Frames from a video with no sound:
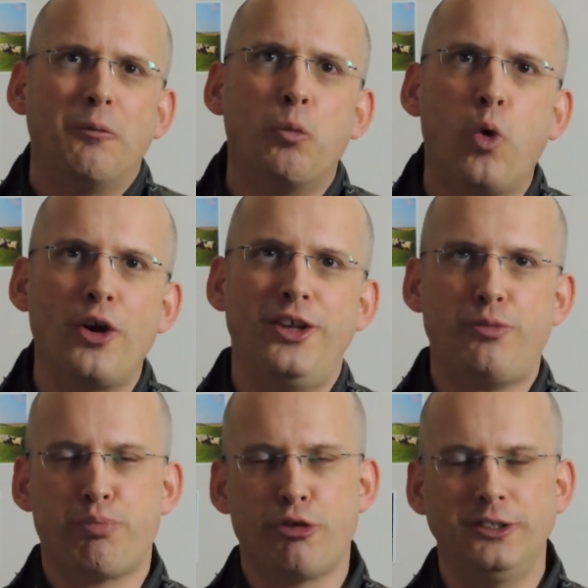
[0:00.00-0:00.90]
what
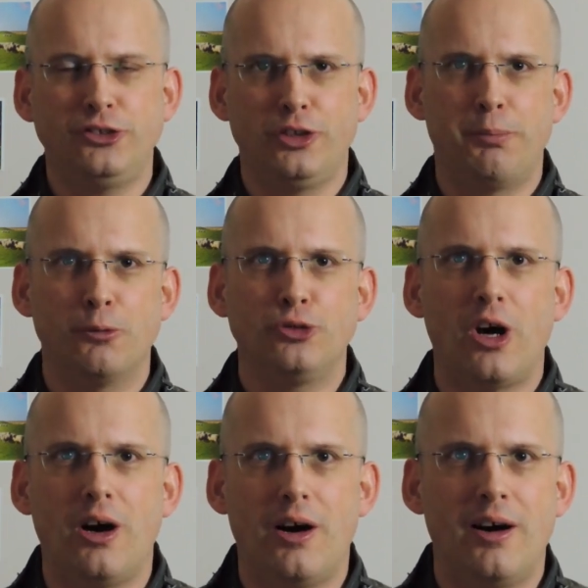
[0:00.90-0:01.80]
its principles
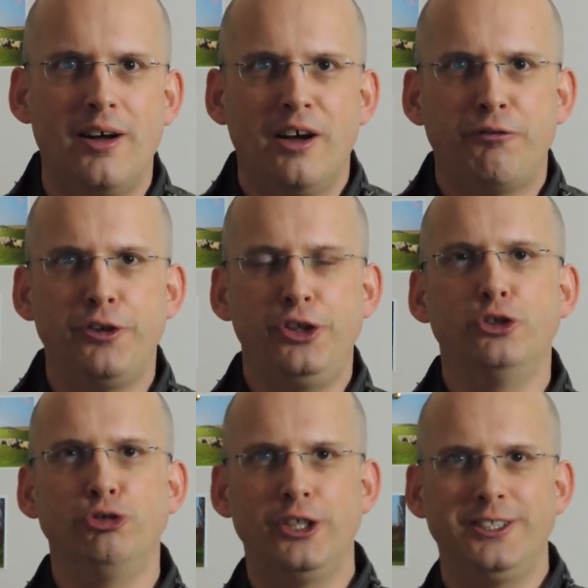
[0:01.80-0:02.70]
are for
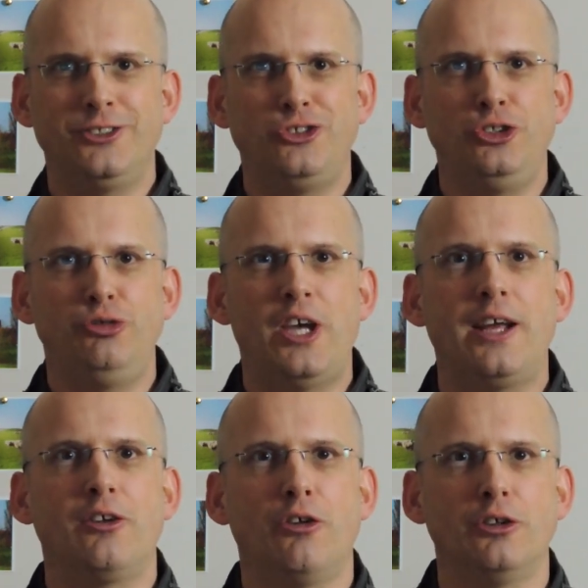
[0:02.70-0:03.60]
using this new
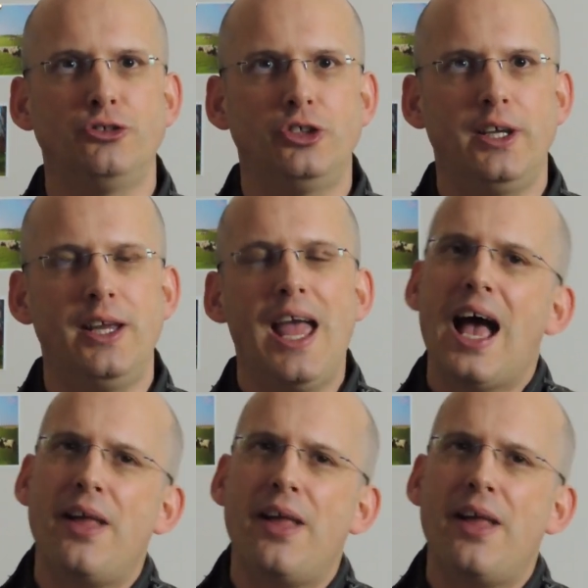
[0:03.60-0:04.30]
technology,